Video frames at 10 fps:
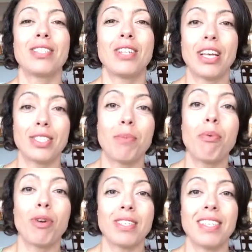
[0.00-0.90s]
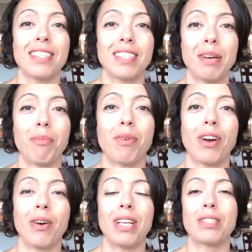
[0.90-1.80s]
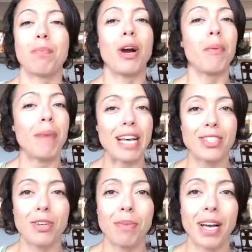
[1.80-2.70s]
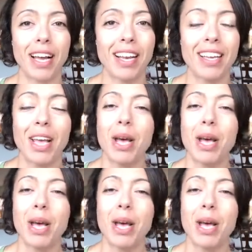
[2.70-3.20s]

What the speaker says: a support system where it's part mastermind,